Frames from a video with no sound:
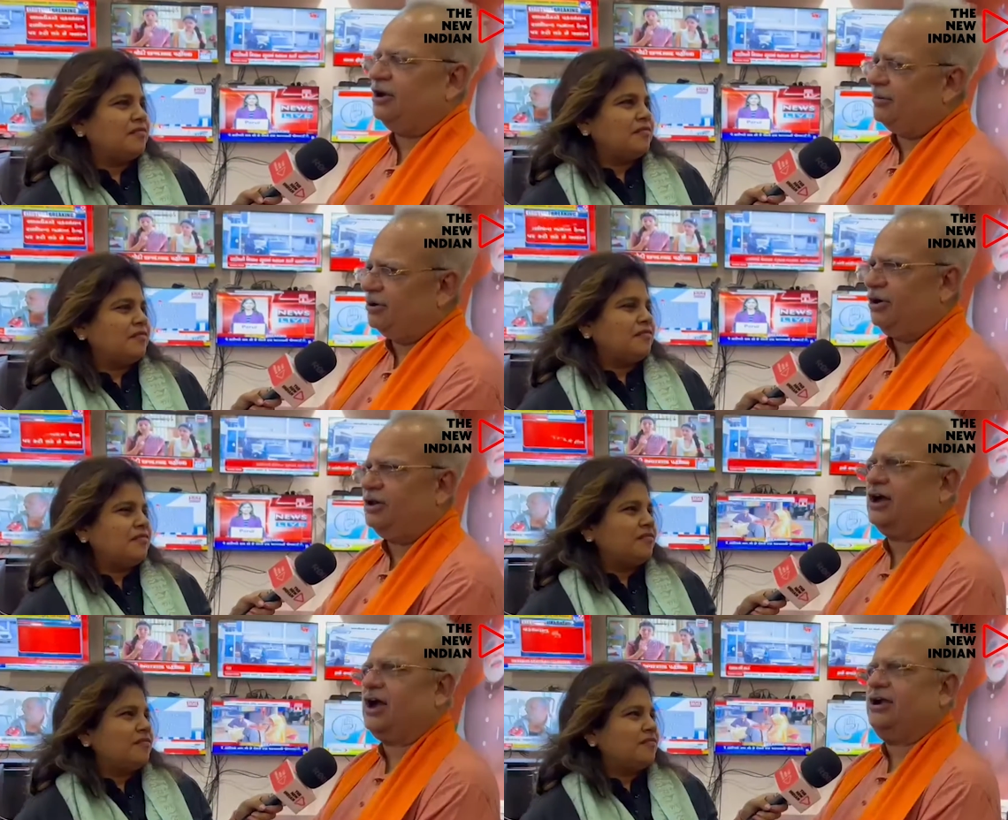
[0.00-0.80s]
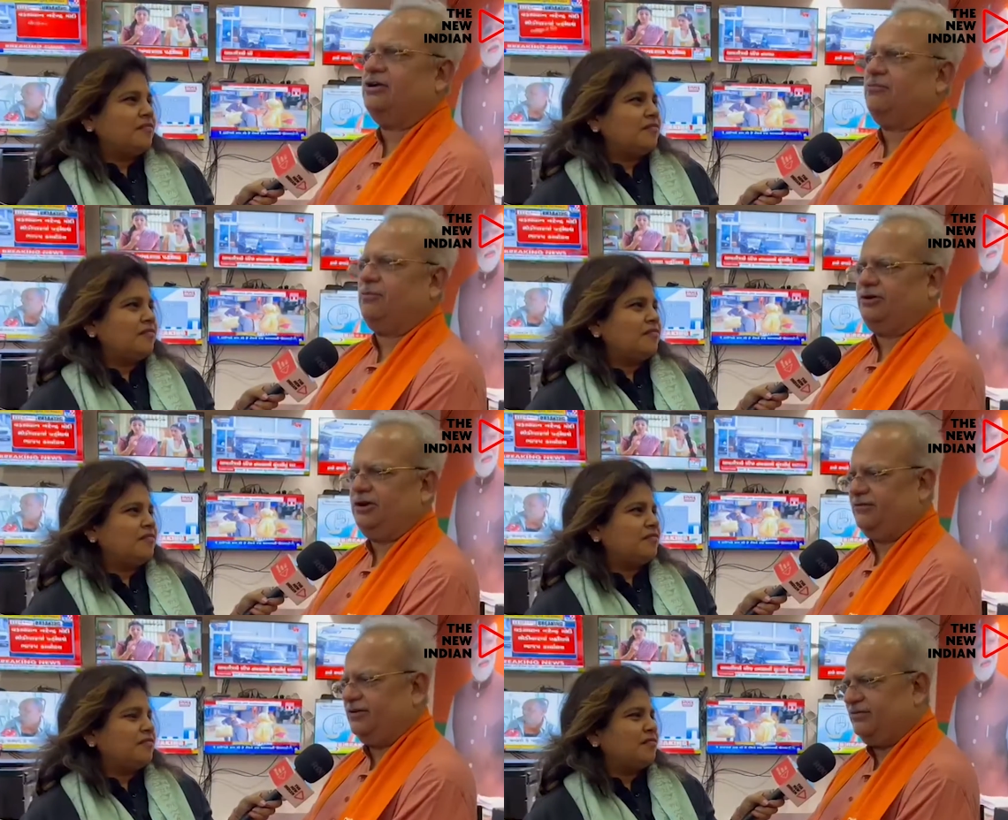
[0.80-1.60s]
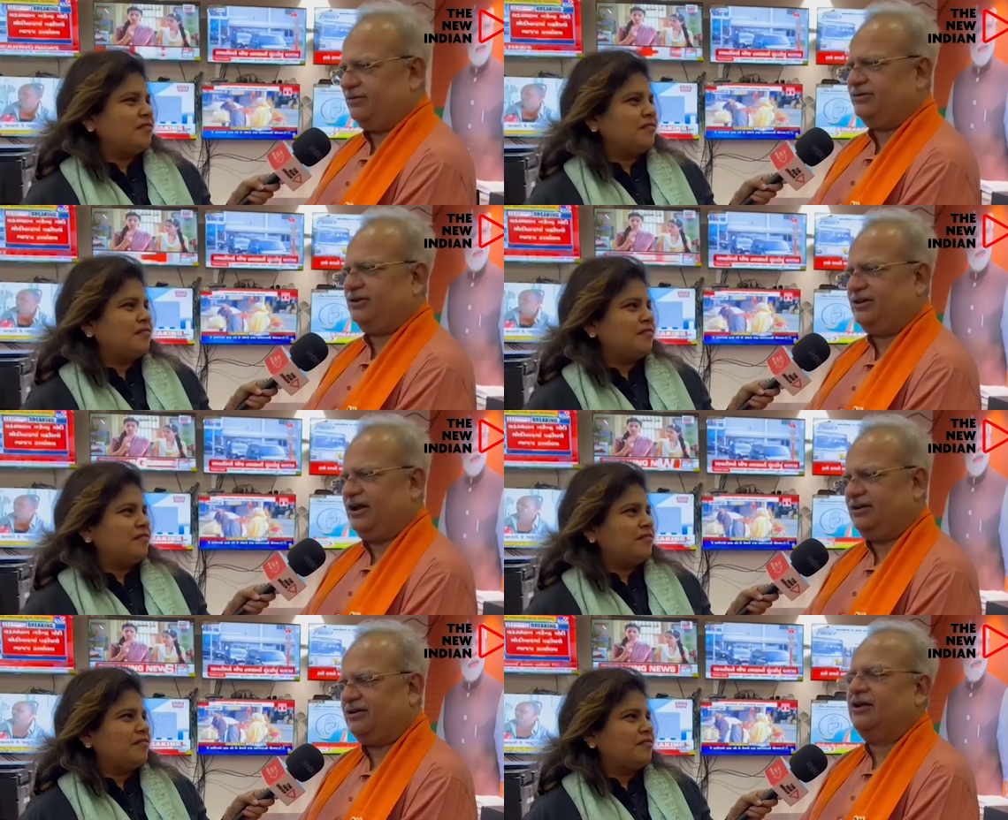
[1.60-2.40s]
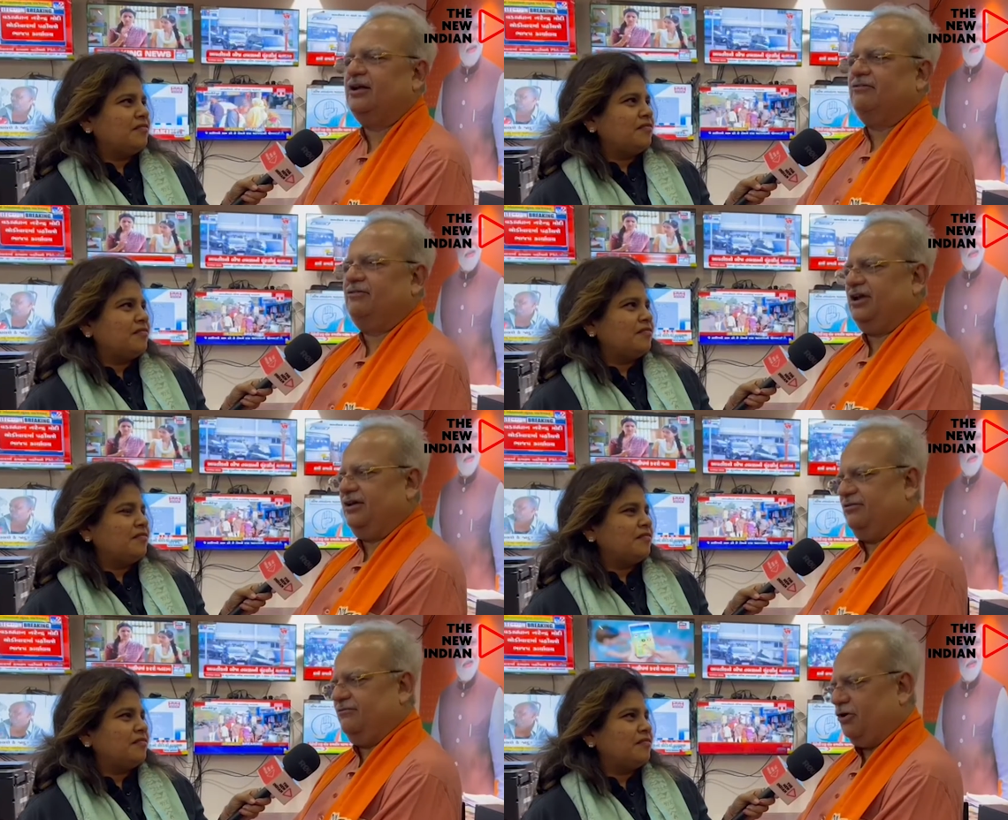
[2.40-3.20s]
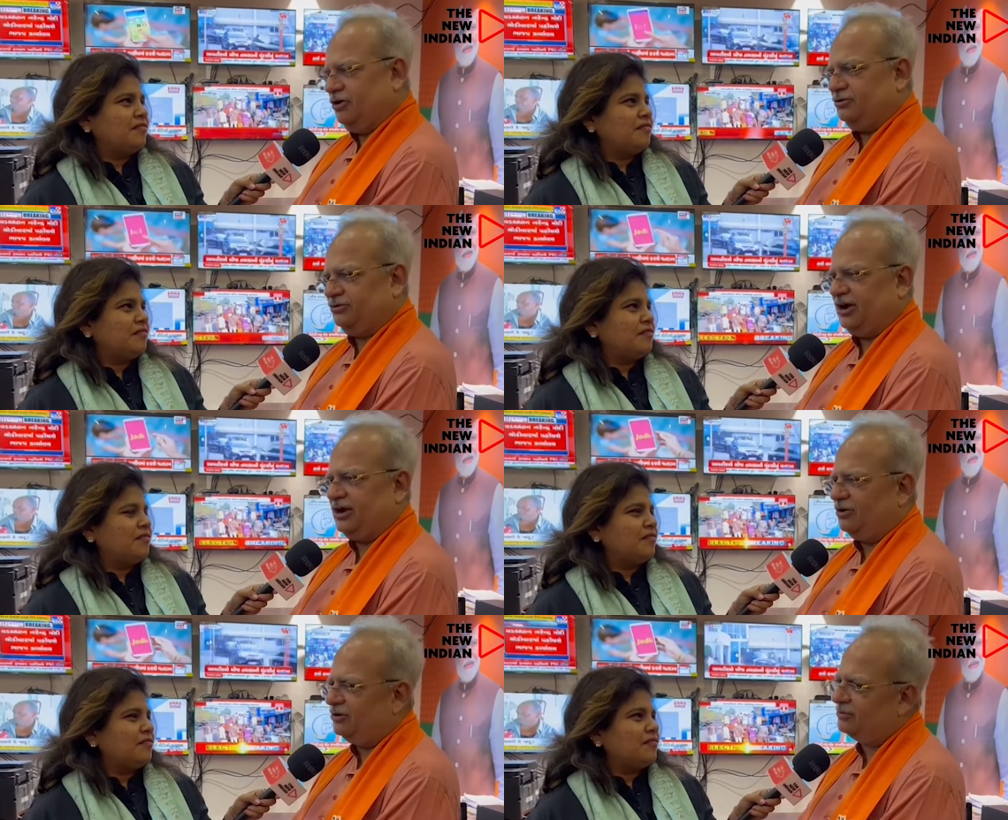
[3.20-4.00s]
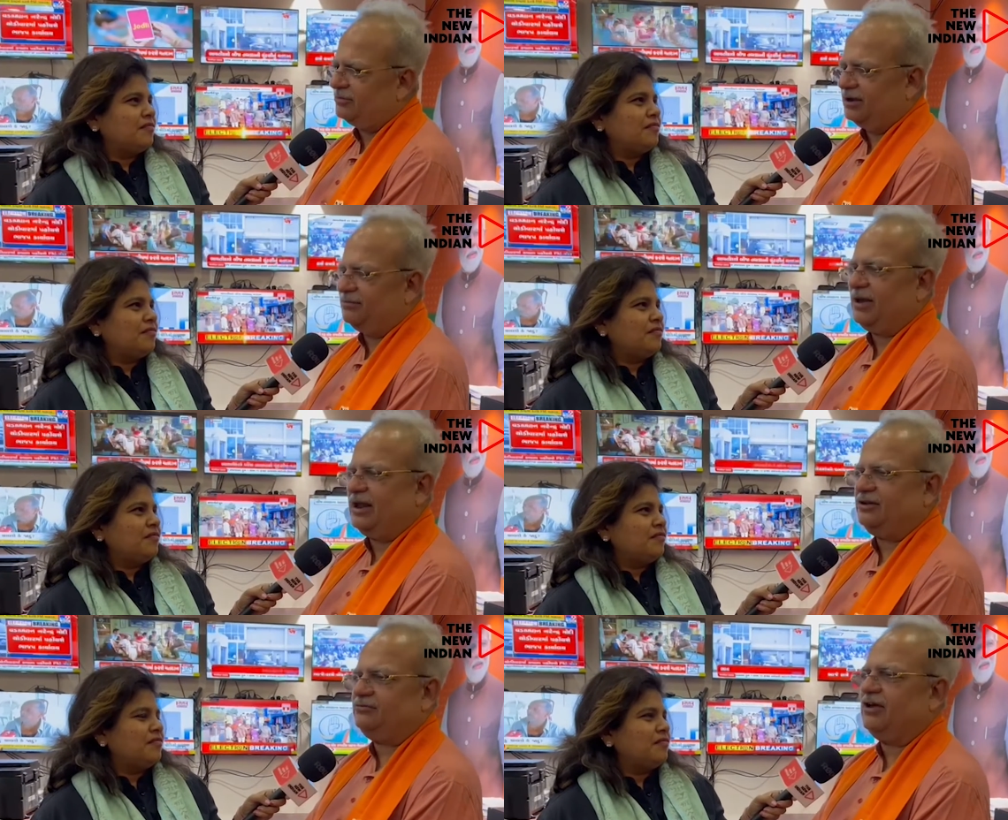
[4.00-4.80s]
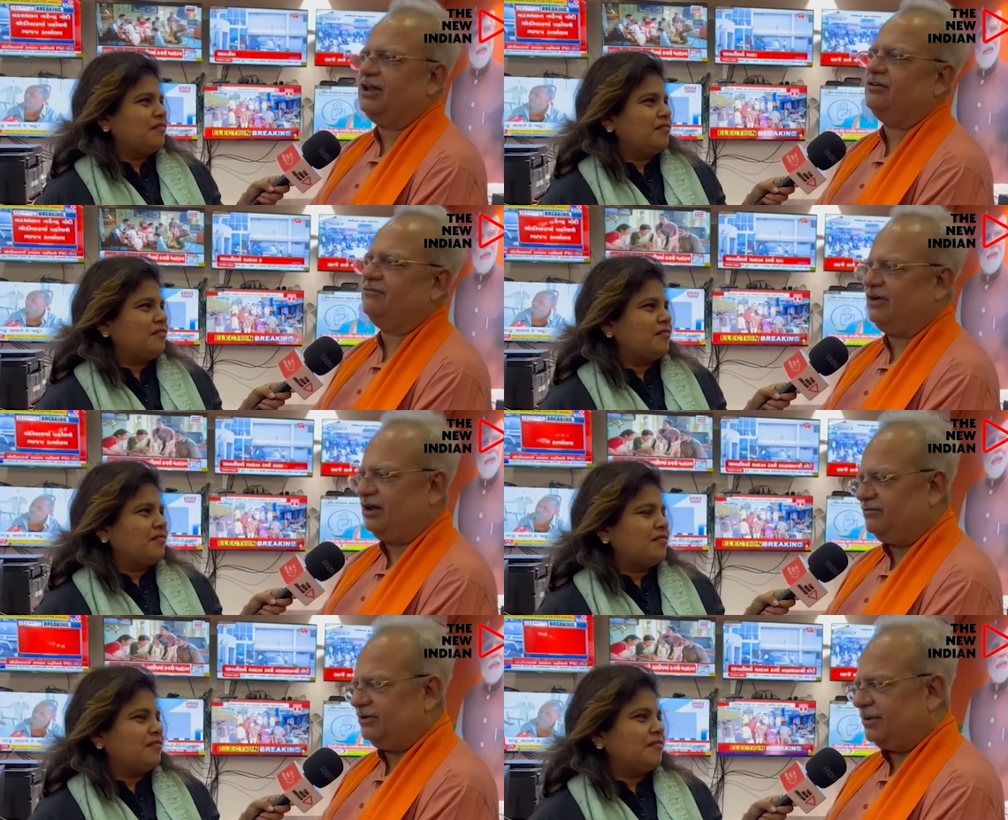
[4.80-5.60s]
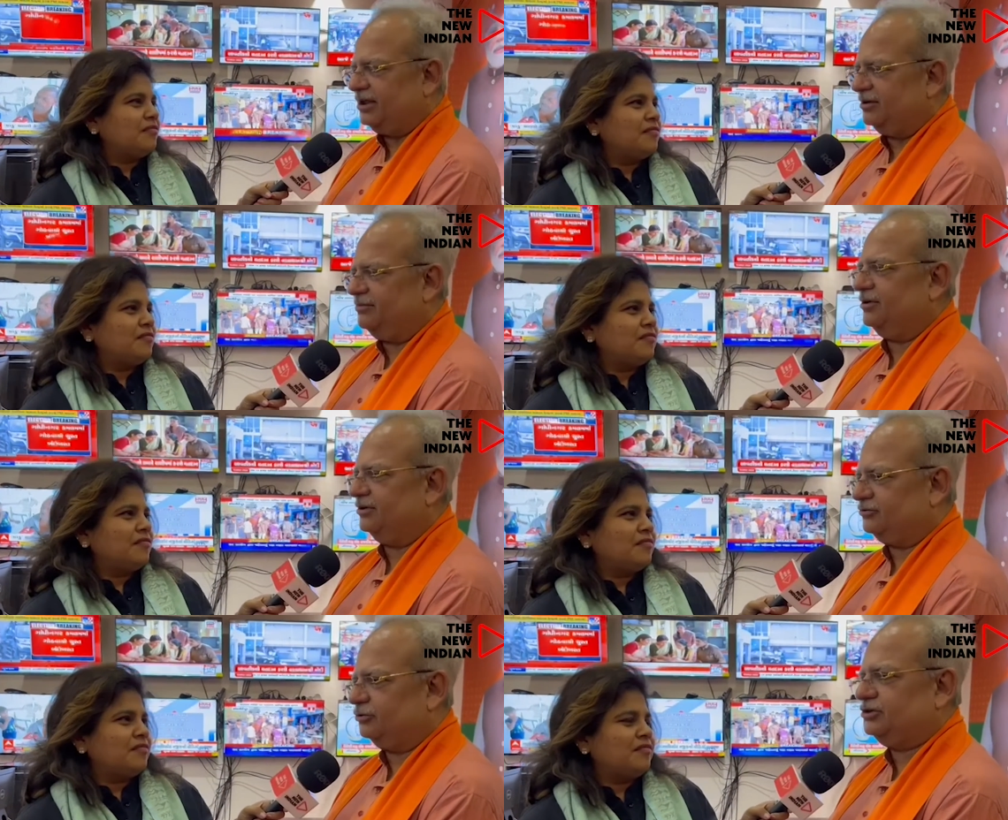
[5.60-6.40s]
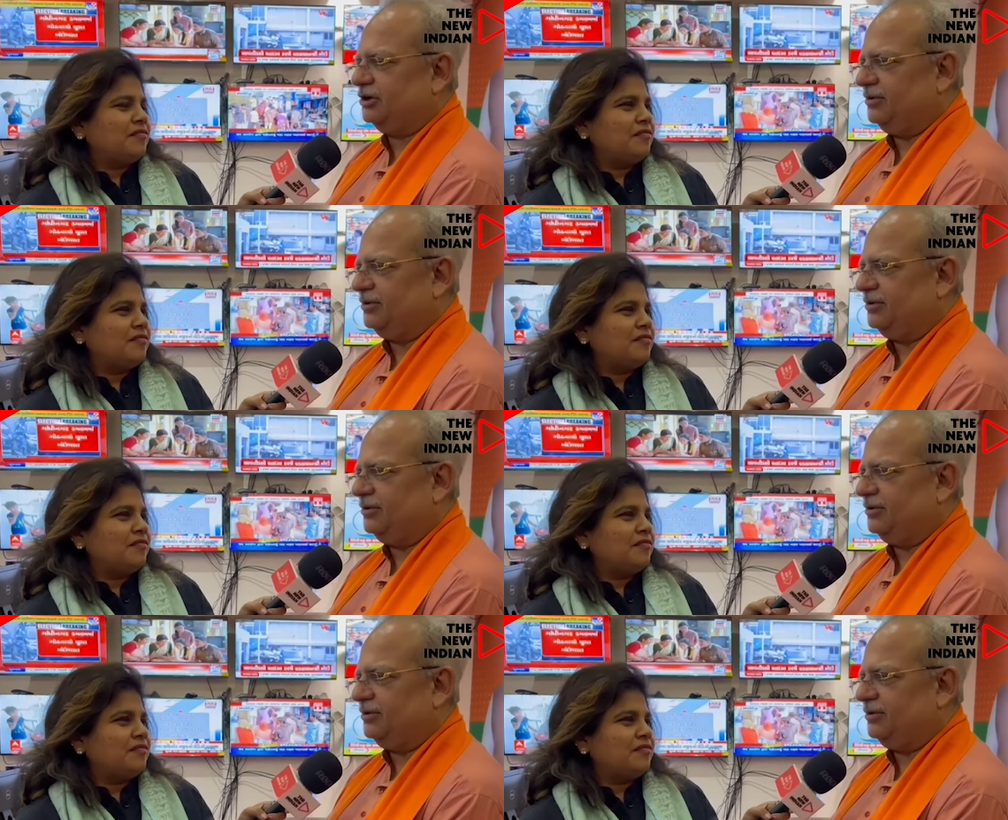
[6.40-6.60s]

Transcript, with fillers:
Speaker 1: I mean, all the kind of positive information that we want to send out is being managed very well by the social